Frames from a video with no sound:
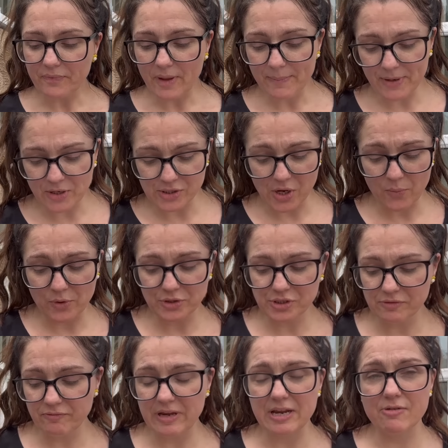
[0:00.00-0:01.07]
because I want
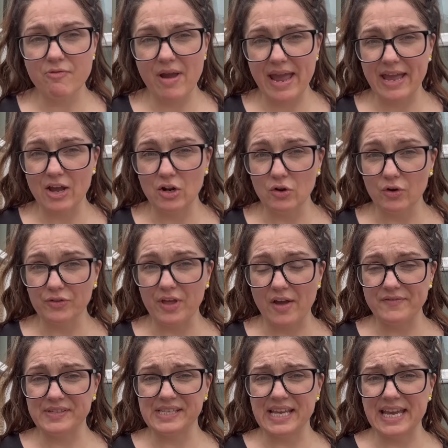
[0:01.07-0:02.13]
to recreate a look that
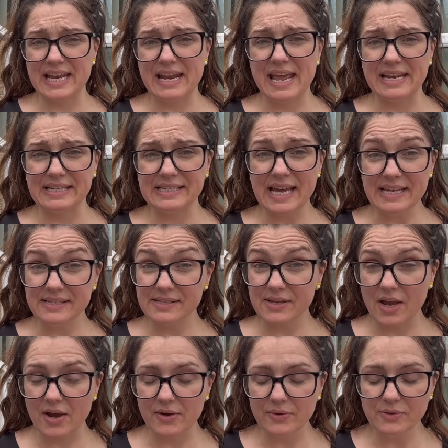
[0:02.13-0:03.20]
I've seen in
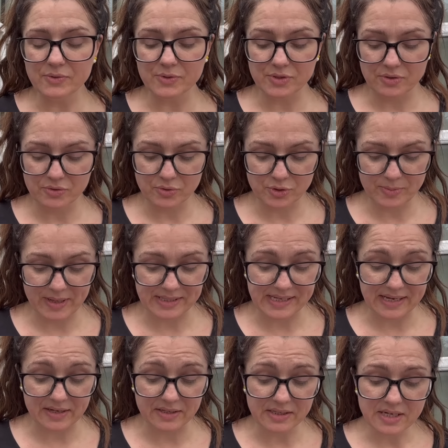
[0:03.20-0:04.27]
Tesco's, which I'll talk to you about in a
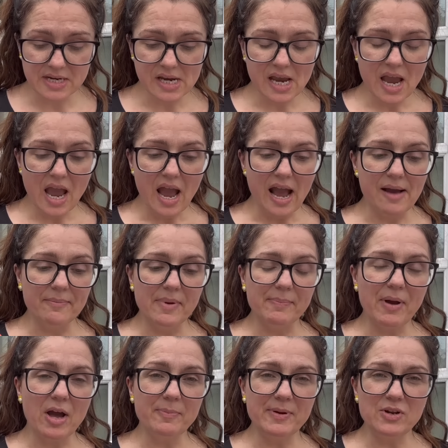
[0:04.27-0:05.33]
second. Um,
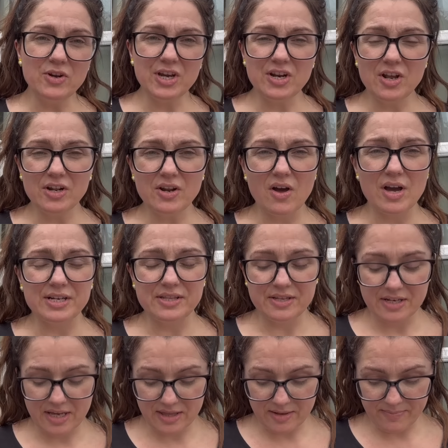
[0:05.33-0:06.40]
but I've been looking online and
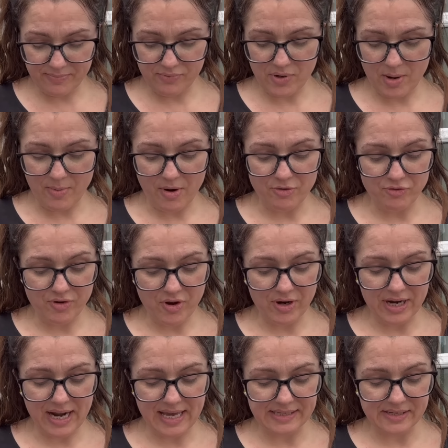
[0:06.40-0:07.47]
the, and the broderie
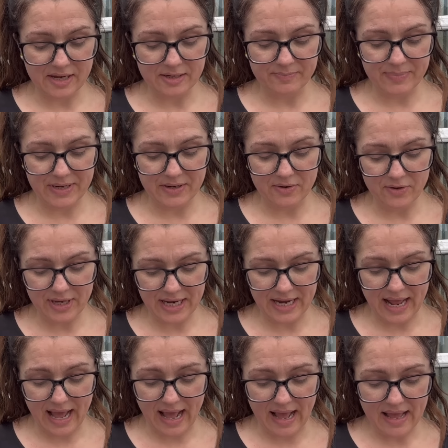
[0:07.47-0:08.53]
anglaise that i have been looking
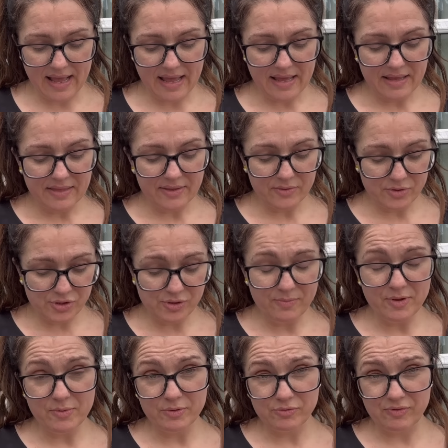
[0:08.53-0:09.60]
at, there's some
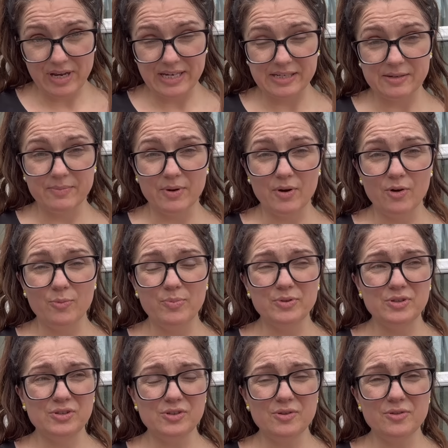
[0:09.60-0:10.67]
that was reasonable, but
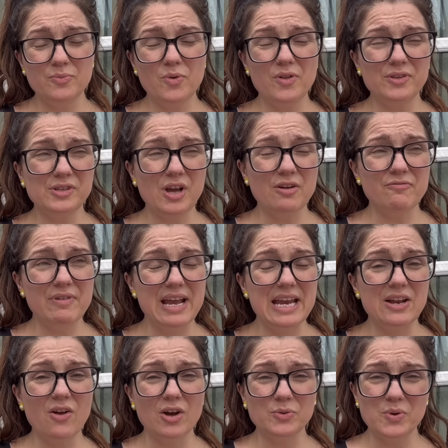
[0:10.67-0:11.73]
so, the ones that I really
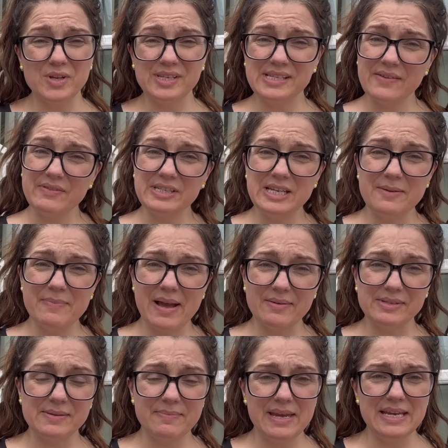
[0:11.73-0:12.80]
liked were like
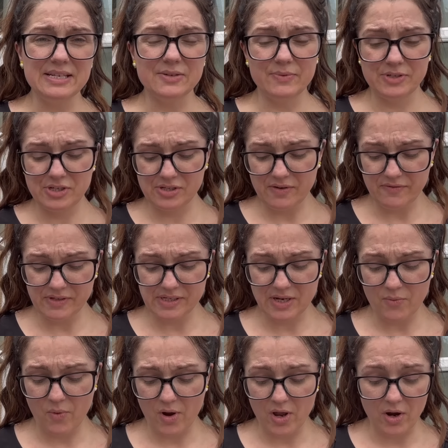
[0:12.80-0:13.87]
£17 a metre, which is obviously
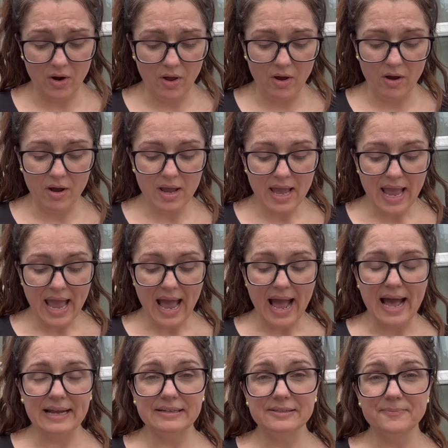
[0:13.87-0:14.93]
quite a lot.
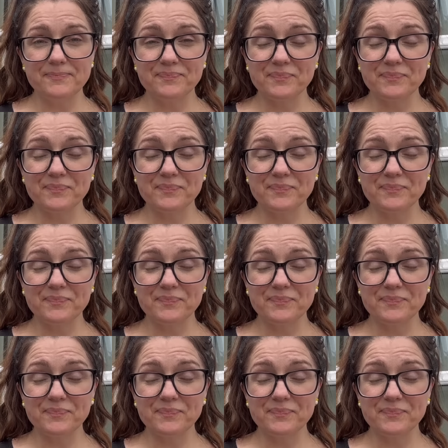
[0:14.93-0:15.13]
And